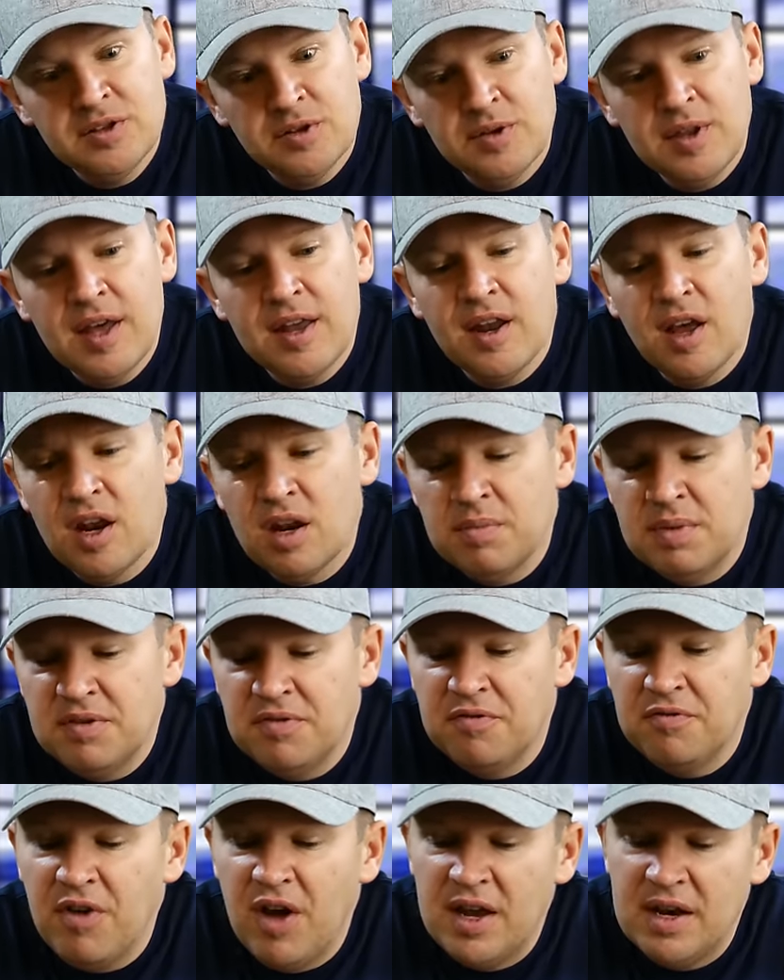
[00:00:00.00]
So that ought to be
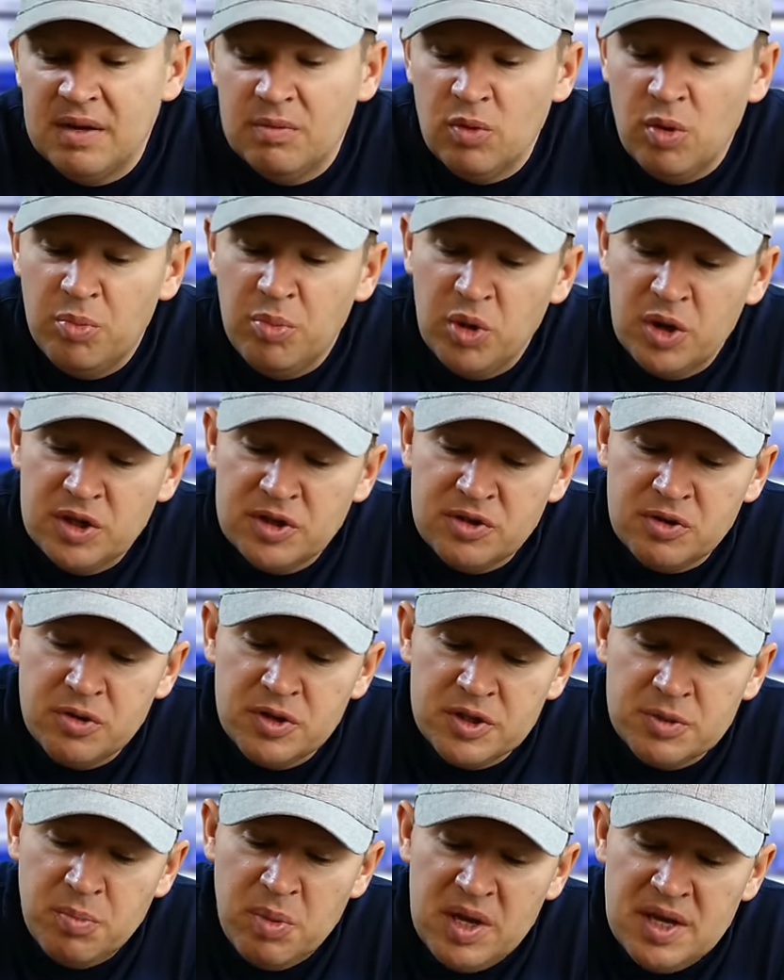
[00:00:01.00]
fun, and we'll put it through
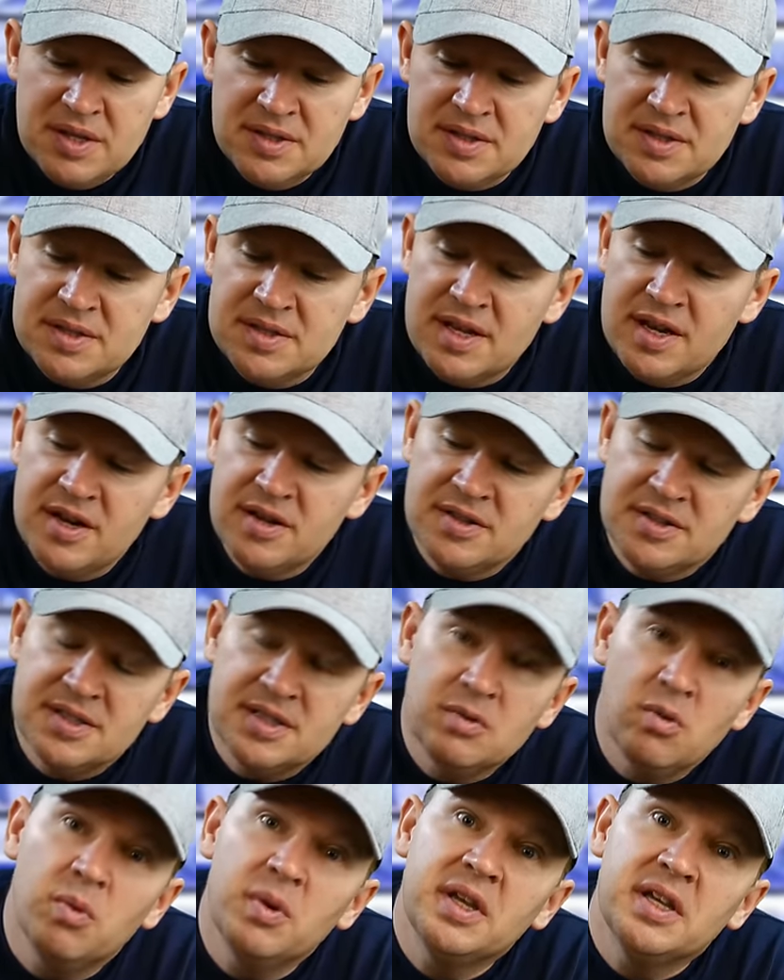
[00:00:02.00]
its paces there and
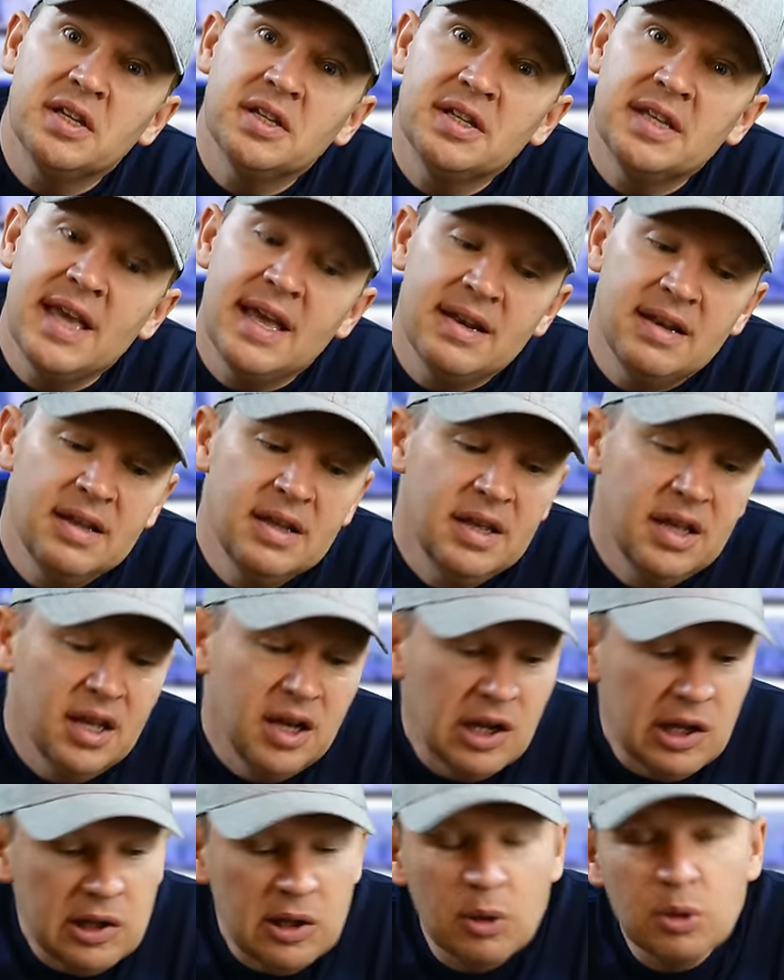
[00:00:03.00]
see what we can get
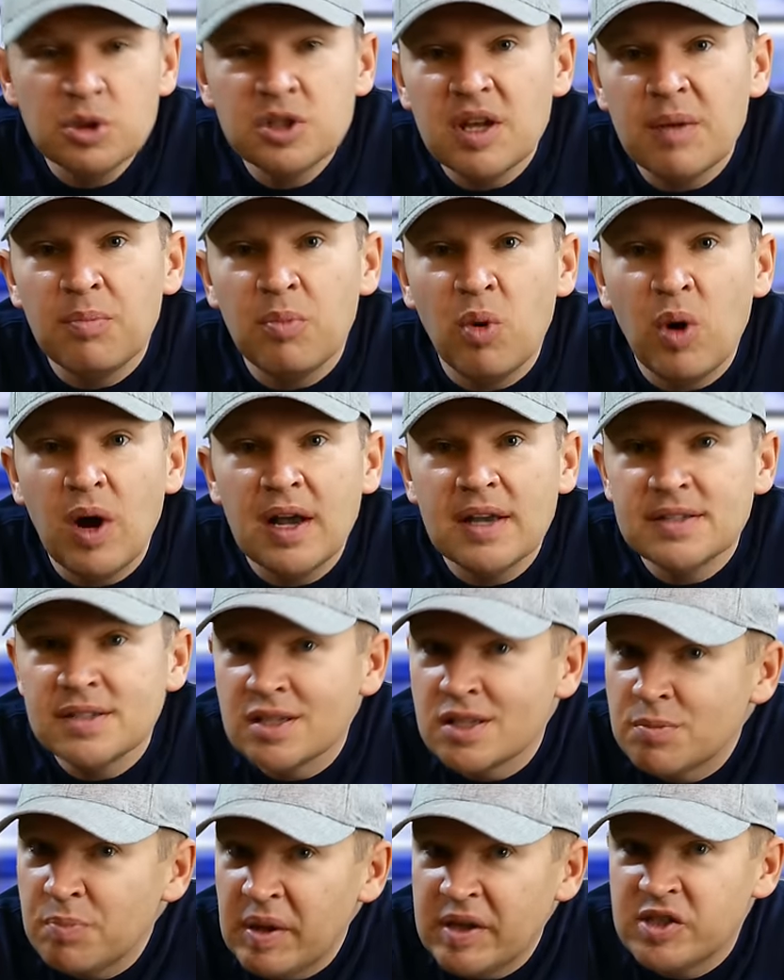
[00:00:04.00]
close up wise,
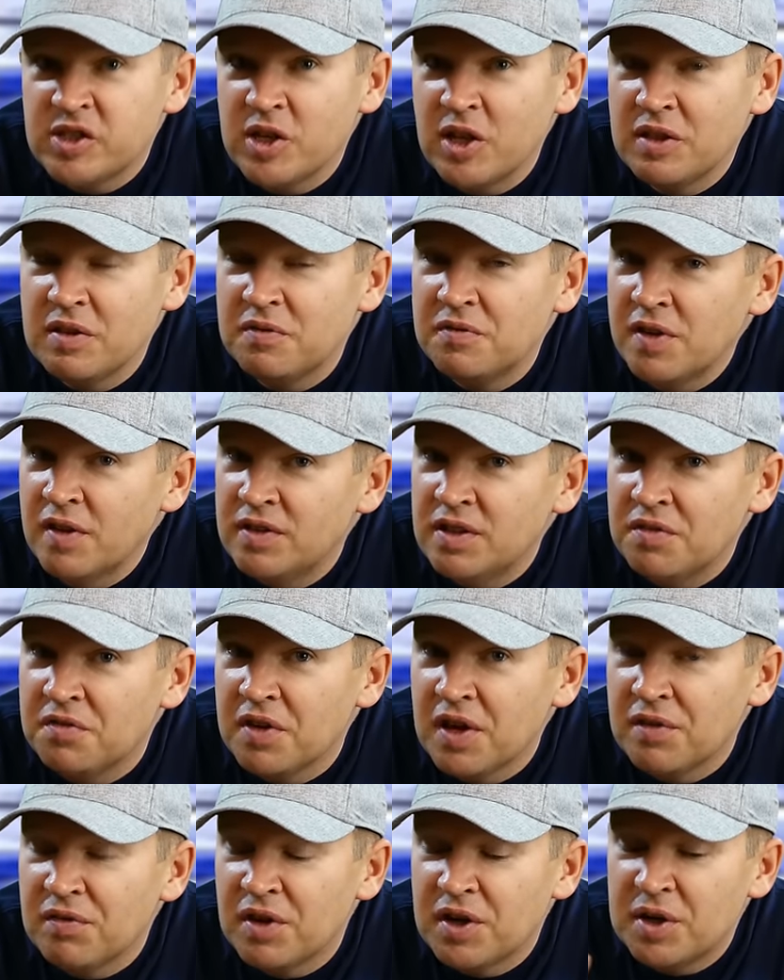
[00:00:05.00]
especially on the
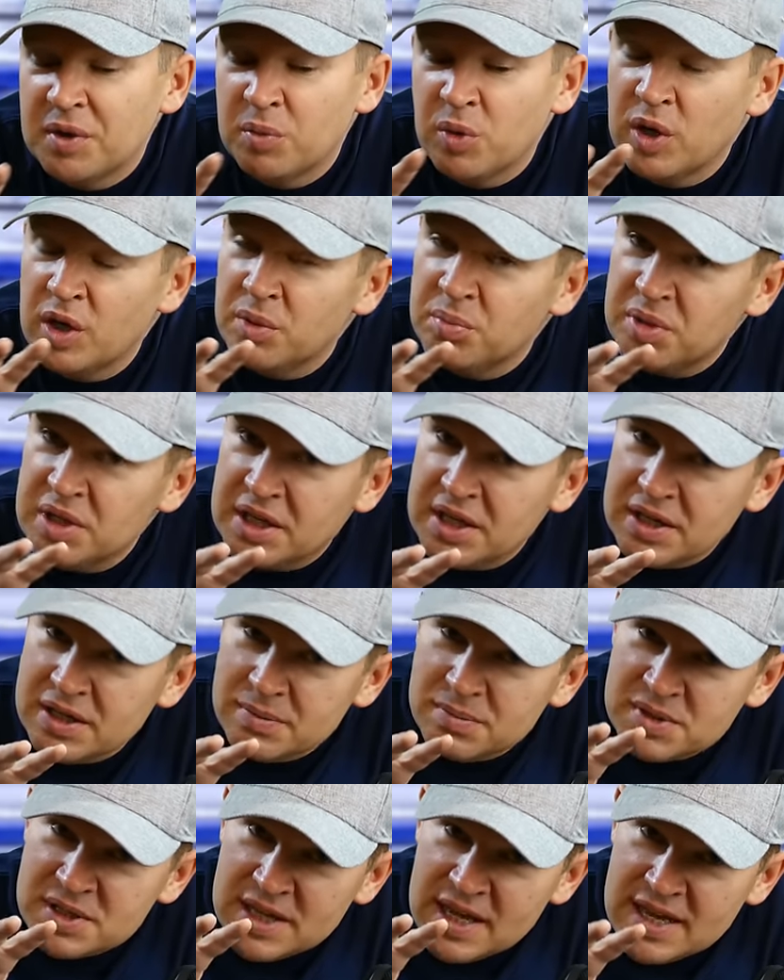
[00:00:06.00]
5500 where it
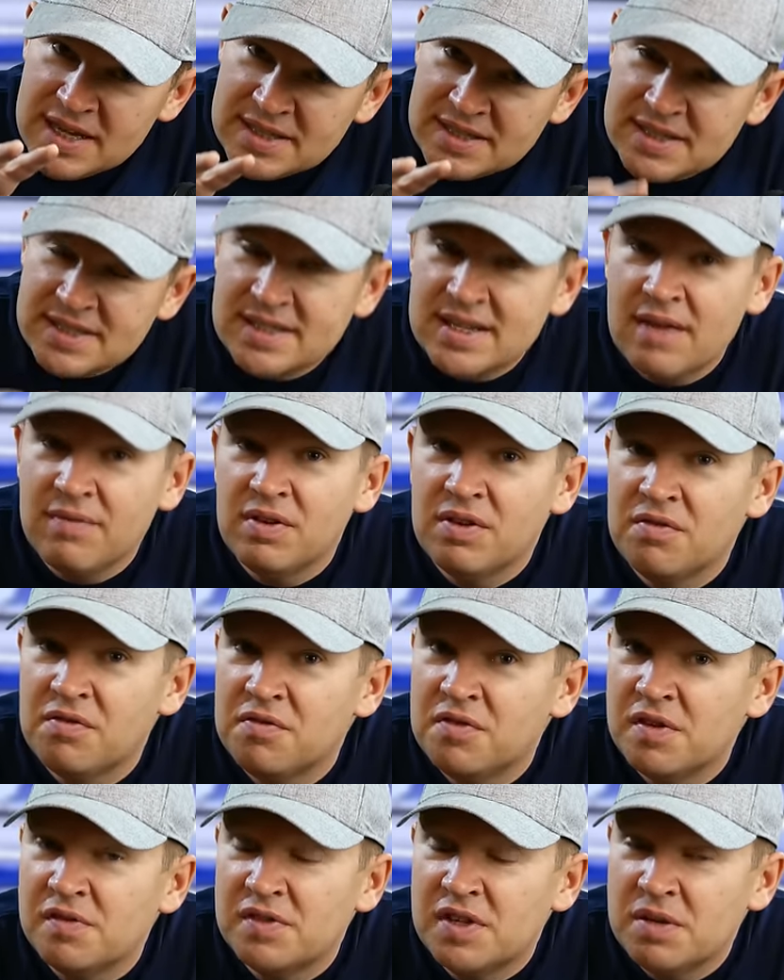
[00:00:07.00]
becomes a
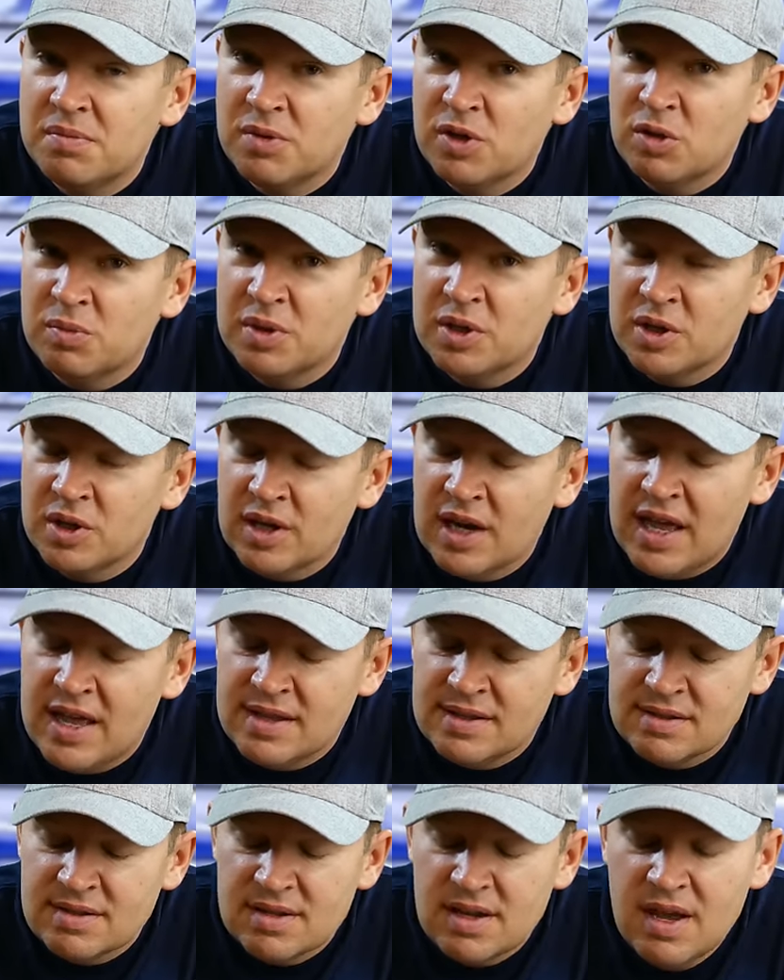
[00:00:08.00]
750 millimeter
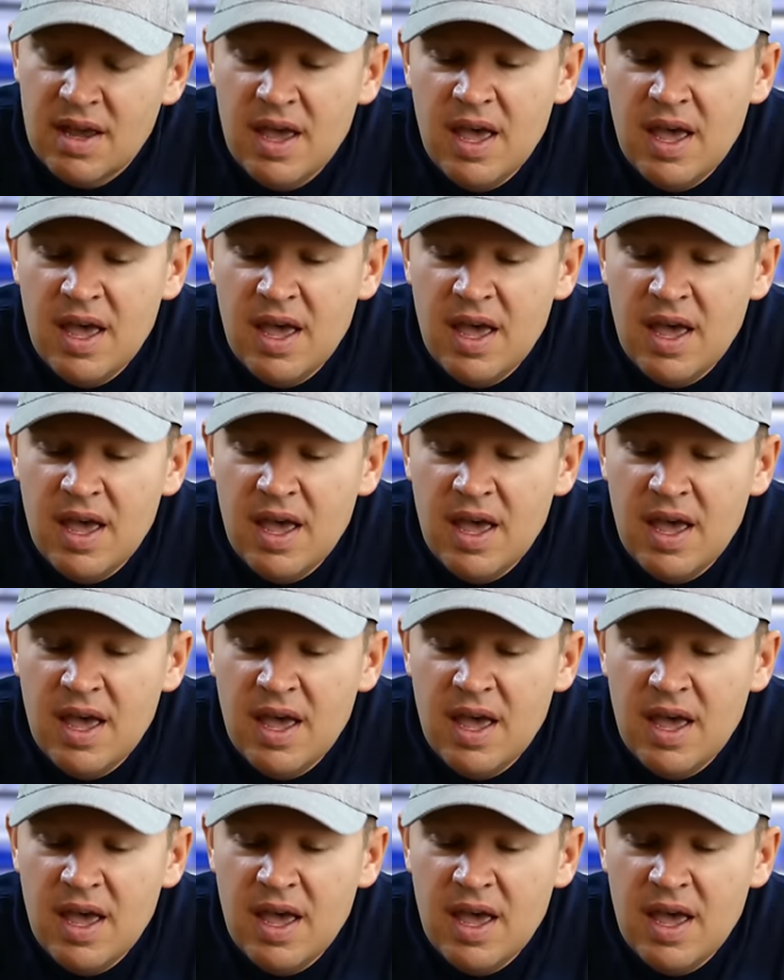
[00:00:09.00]
lens.